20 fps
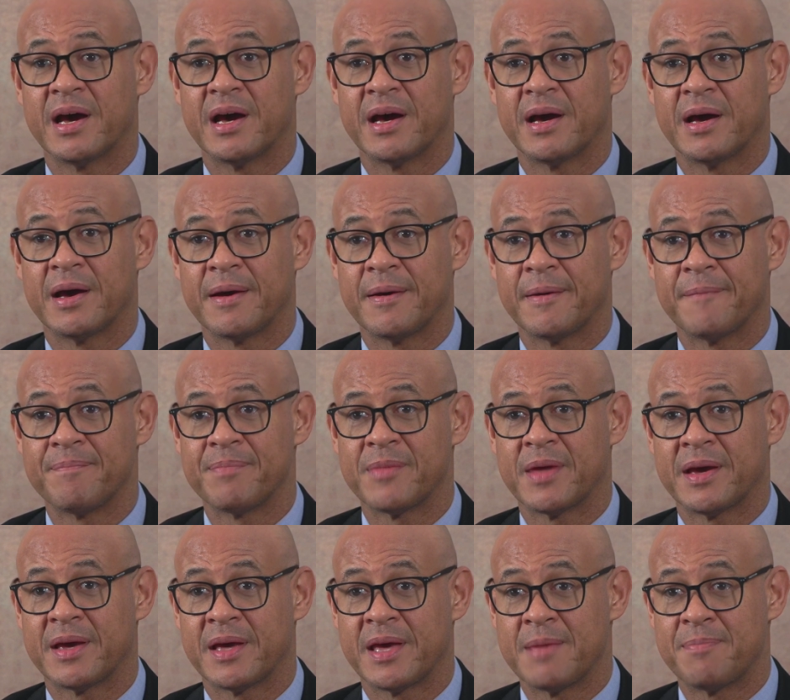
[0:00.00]

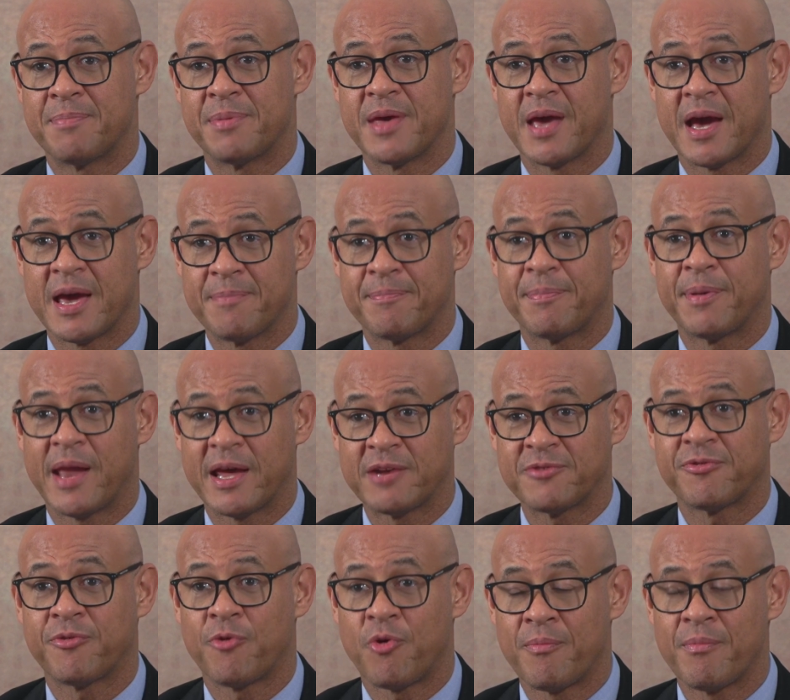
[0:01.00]
API
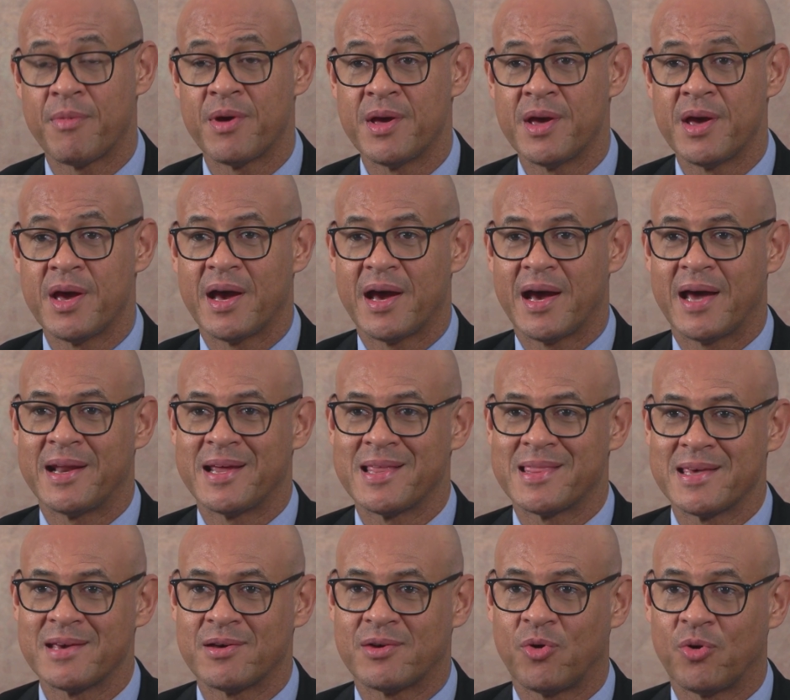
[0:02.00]
platform. And I
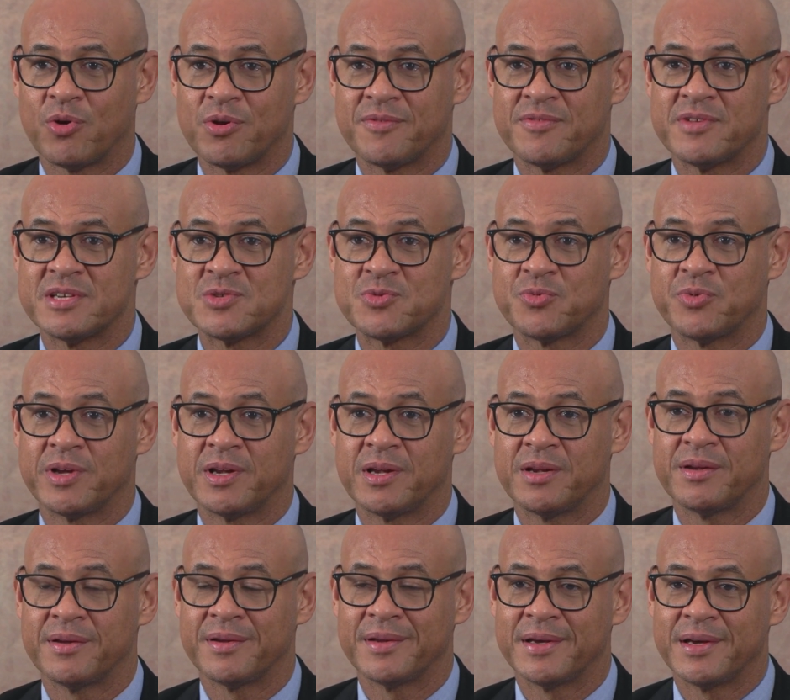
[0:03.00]
think all of this
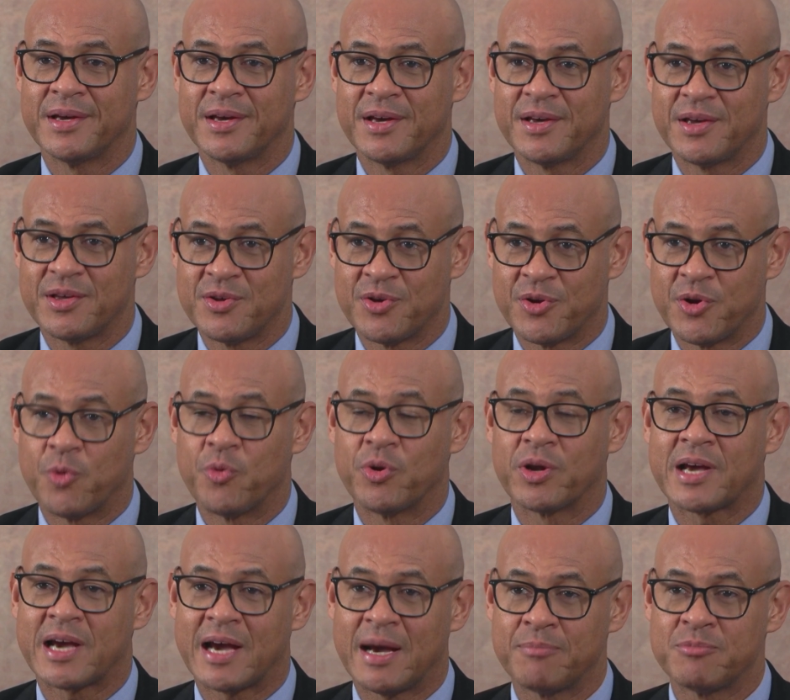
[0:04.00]
will
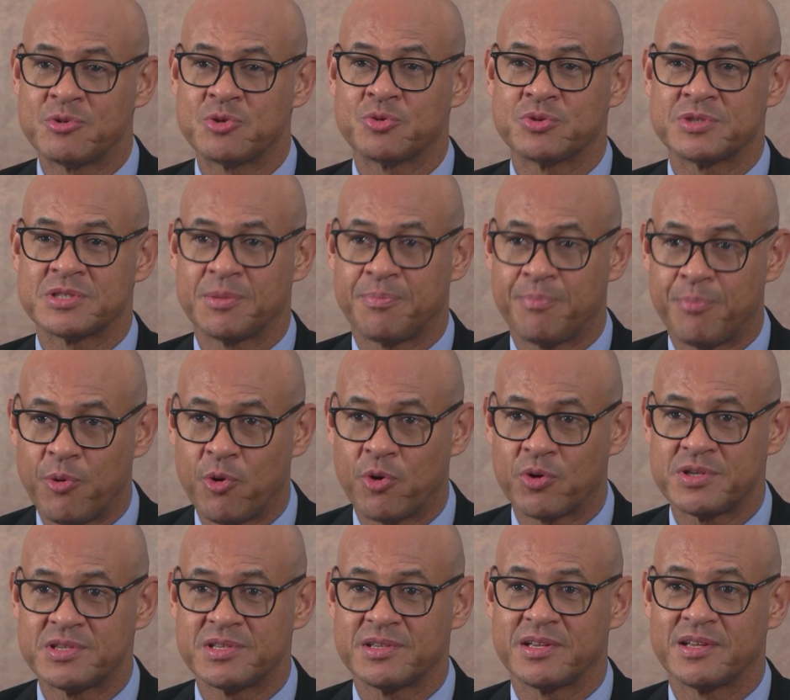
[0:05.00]
come to
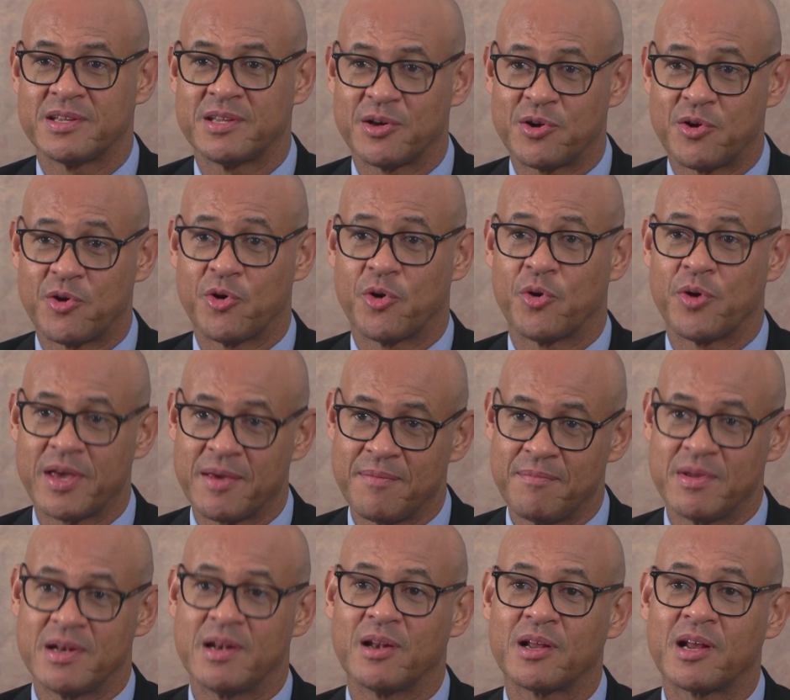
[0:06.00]
support the
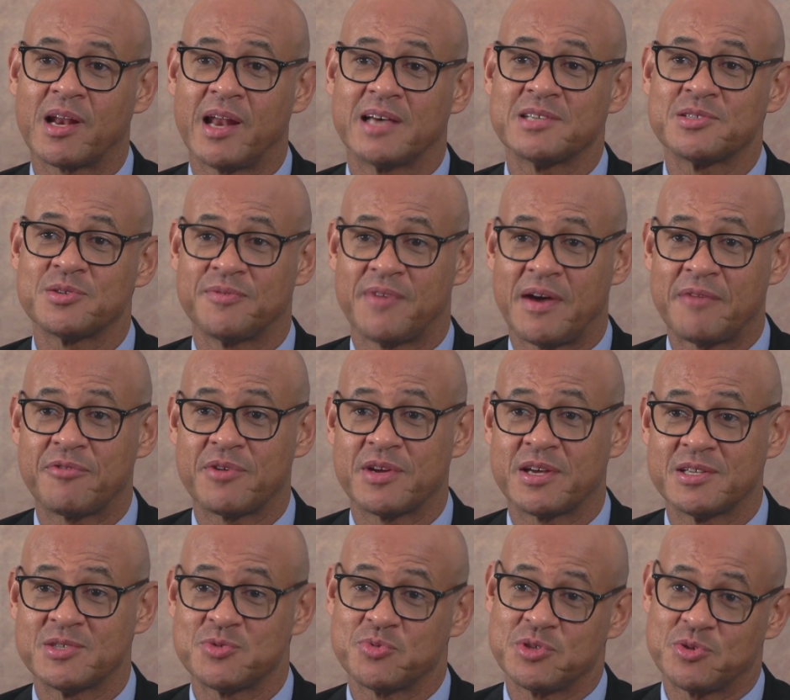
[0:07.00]
growing middle class of
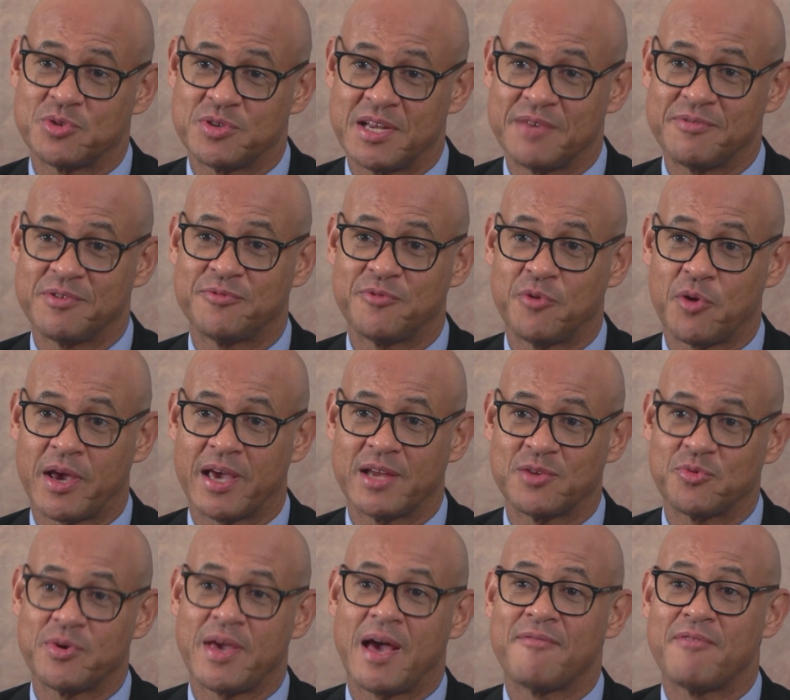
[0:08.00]
Africans. We should never
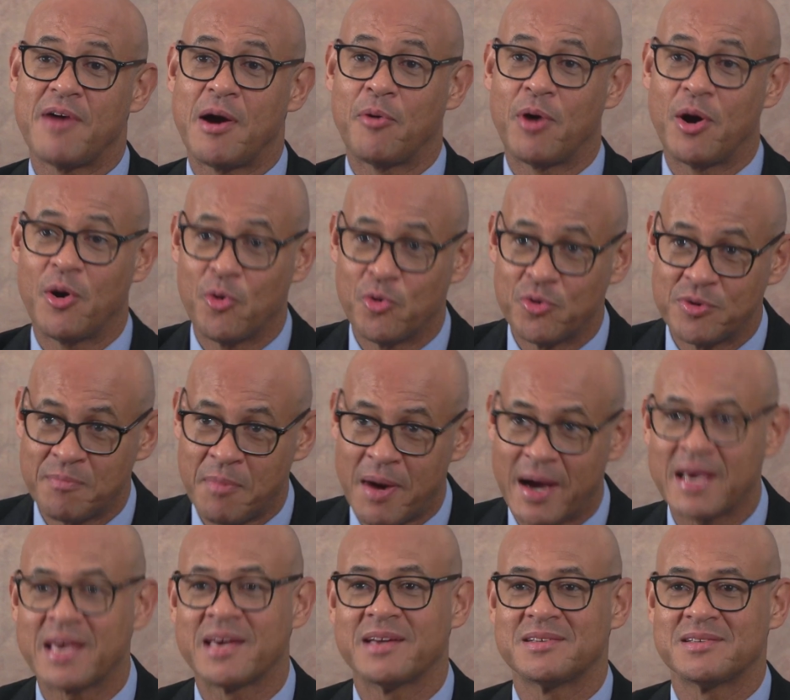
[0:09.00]
forget we have our own
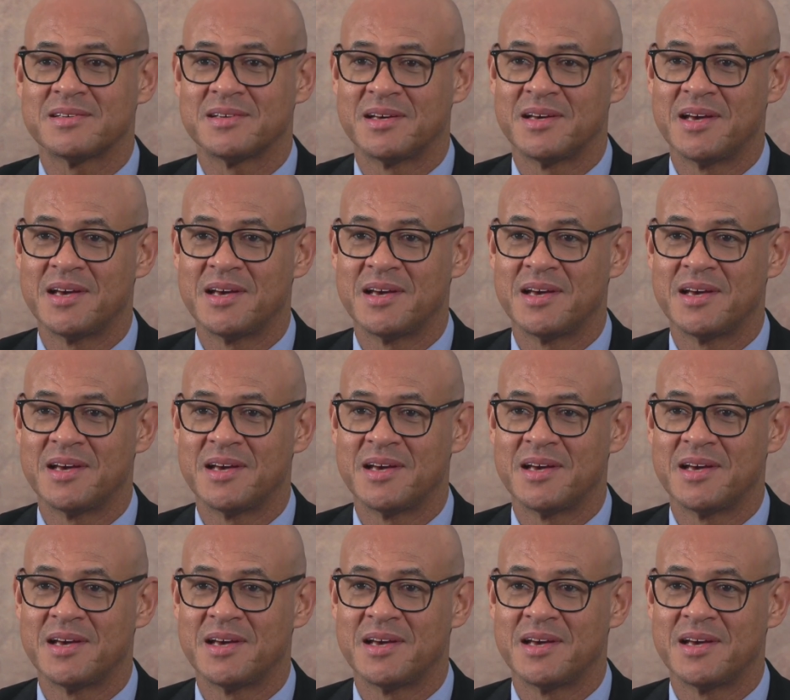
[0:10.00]
market